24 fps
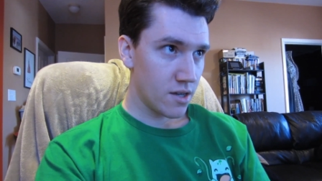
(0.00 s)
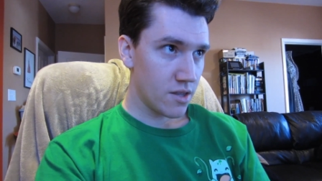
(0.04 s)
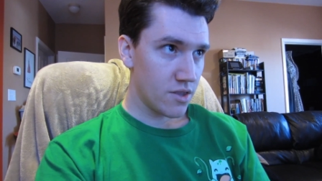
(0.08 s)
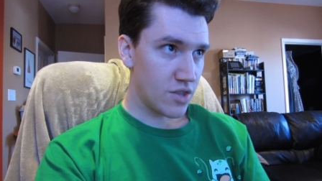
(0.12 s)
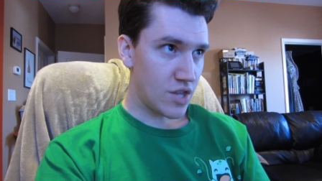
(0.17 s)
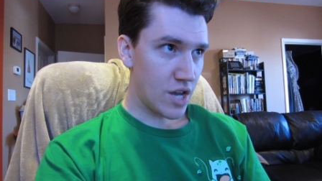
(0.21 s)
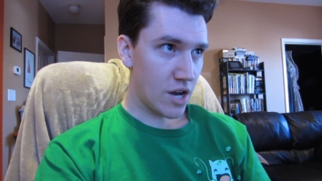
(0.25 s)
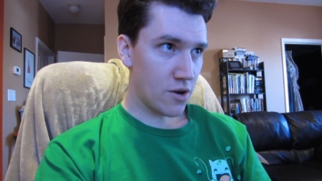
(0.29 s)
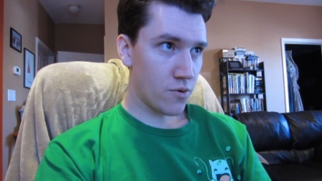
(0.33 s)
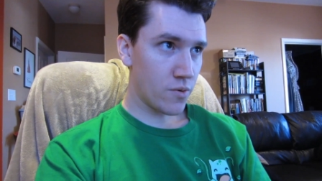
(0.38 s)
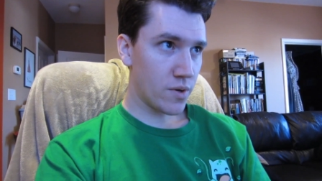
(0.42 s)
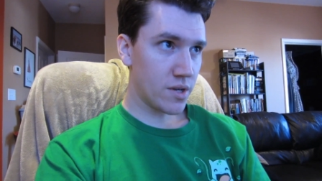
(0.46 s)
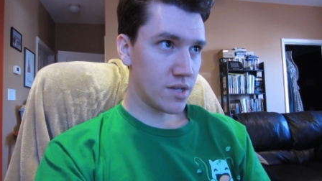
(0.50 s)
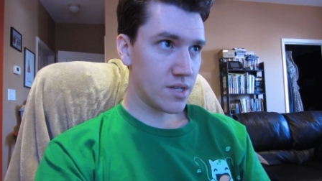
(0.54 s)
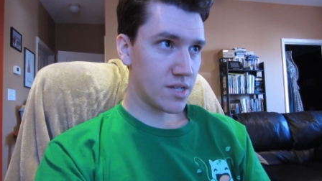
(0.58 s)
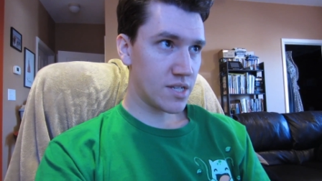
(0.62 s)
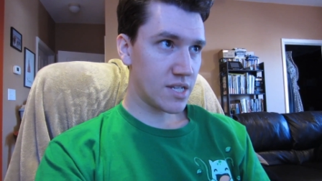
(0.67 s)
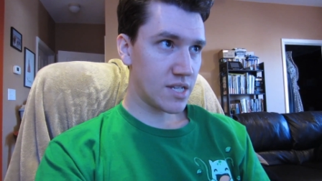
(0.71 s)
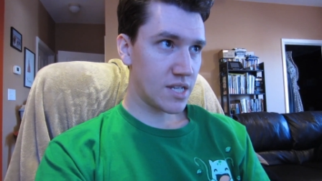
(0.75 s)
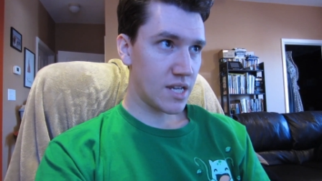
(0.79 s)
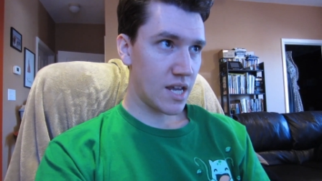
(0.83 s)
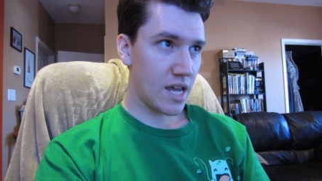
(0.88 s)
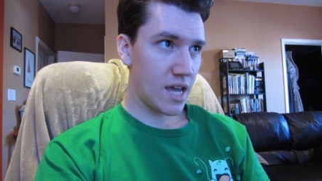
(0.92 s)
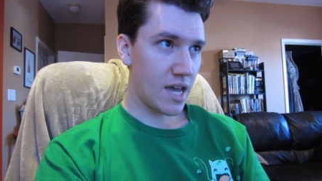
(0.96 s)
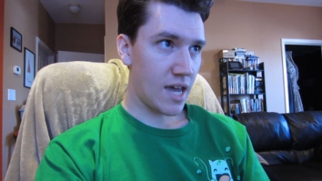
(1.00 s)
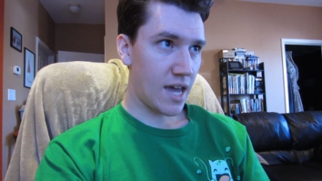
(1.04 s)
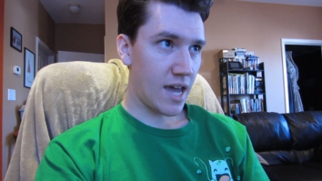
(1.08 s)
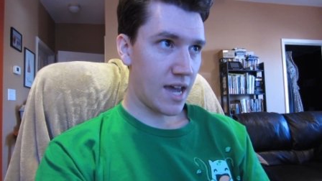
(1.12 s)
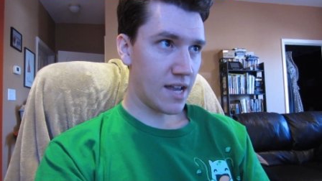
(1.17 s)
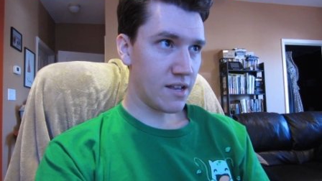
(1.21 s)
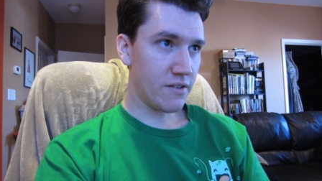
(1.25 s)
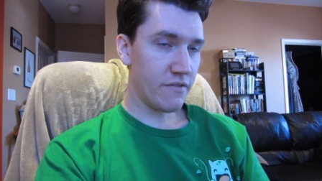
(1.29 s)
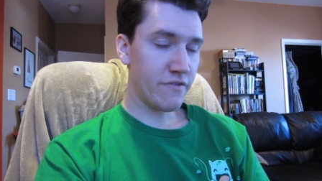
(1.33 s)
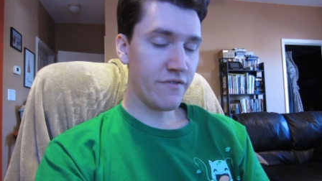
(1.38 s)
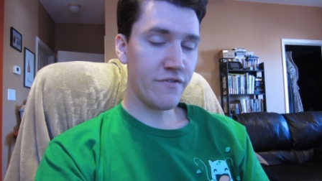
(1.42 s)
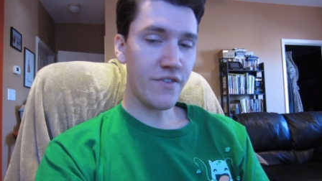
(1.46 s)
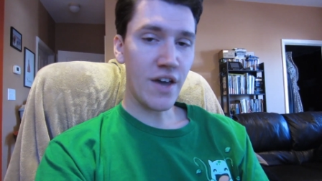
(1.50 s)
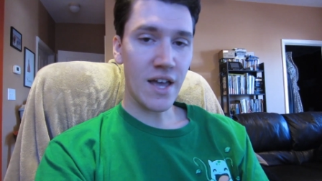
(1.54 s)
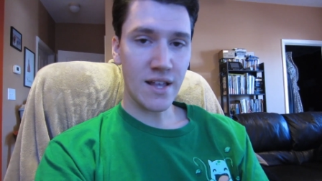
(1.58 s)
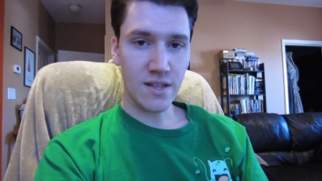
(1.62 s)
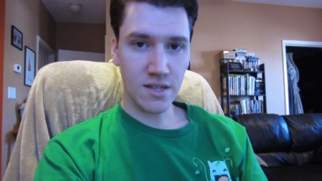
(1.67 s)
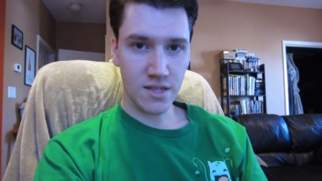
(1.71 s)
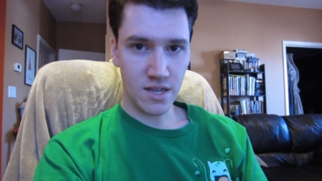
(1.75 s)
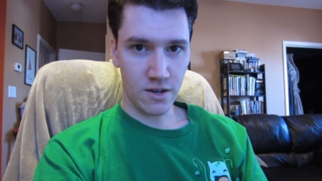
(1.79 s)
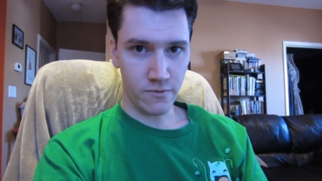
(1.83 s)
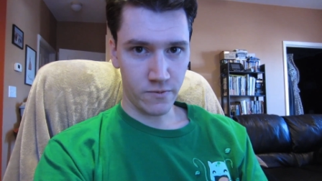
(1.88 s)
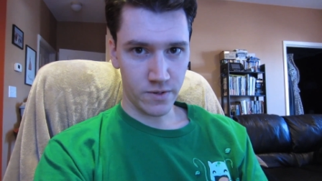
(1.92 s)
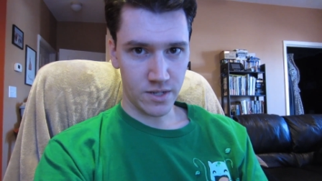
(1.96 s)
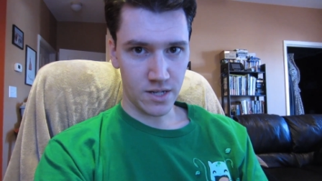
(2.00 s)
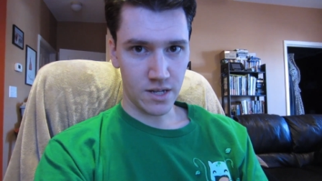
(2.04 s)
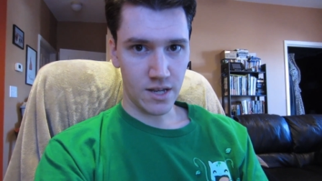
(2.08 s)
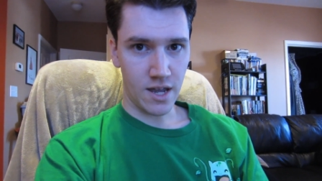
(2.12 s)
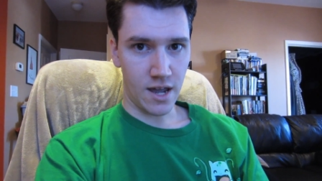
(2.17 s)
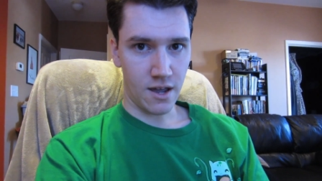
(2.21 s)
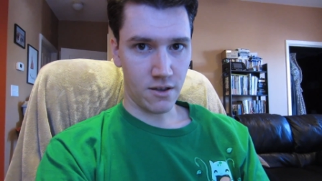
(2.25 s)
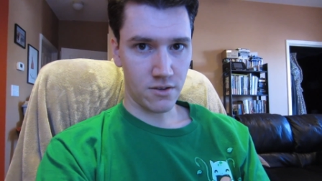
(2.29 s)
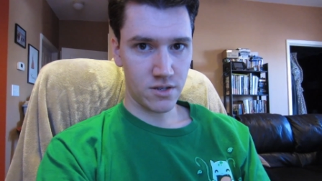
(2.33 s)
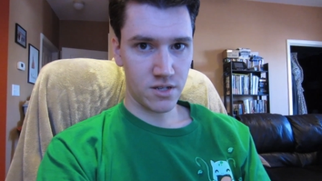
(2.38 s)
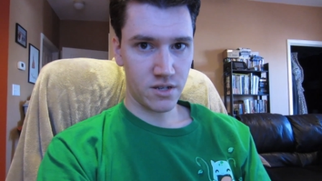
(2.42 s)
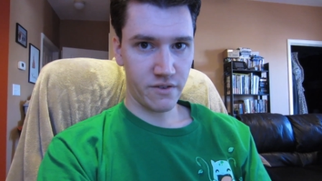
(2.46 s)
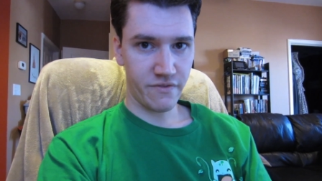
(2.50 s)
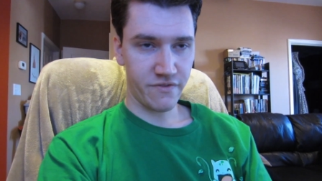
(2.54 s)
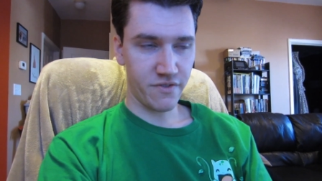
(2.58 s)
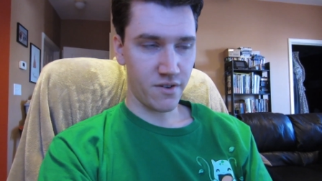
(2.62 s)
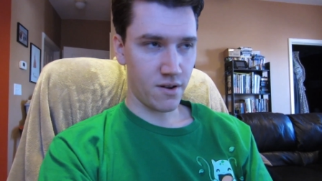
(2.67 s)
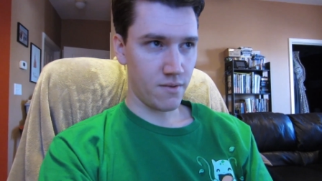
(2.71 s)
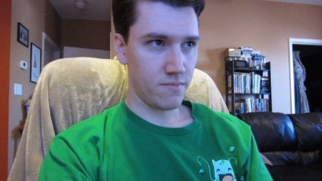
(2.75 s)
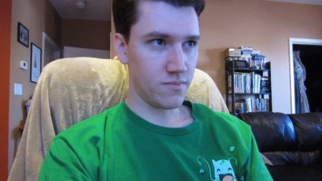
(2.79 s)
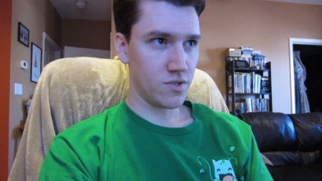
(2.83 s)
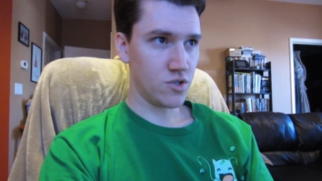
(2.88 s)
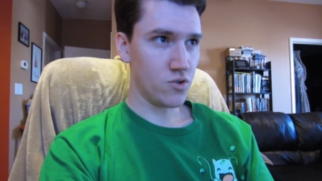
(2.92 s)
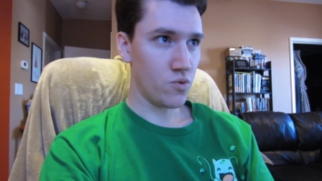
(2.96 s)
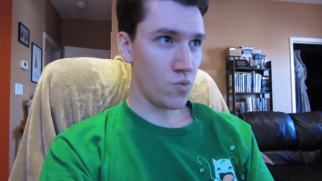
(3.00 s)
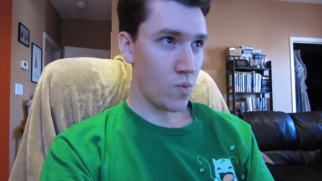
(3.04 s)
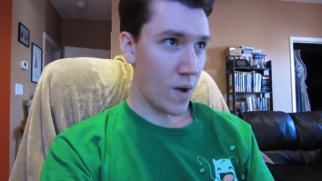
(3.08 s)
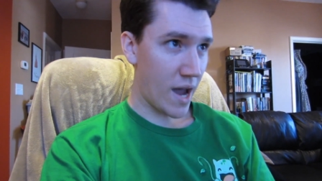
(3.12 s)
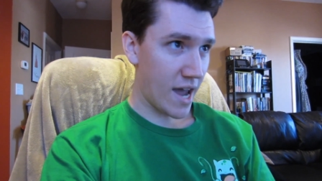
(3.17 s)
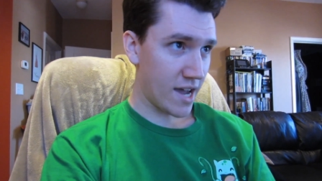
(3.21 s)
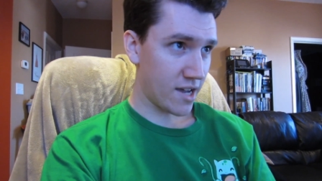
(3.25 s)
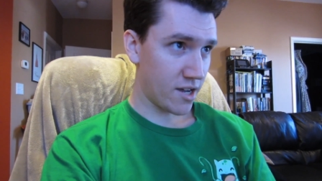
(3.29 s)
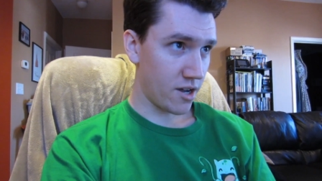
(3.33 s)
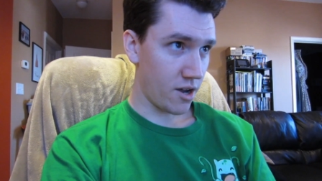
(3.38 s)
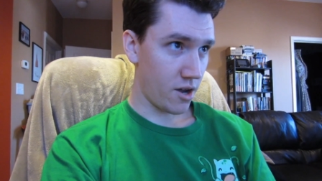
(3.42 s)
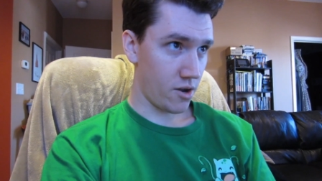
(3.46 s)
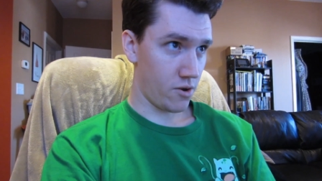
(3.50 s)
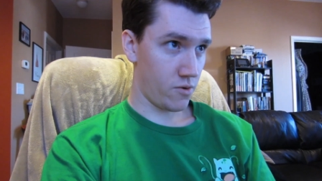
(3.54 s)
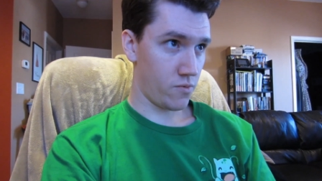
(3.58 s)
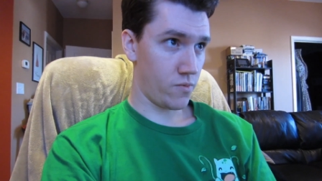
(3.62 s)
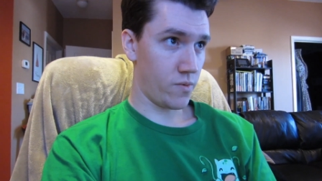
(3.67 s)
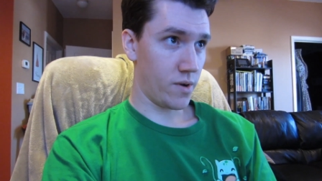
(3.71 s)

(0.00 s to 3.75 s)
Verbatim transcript: there was an event that was announced from Dwango,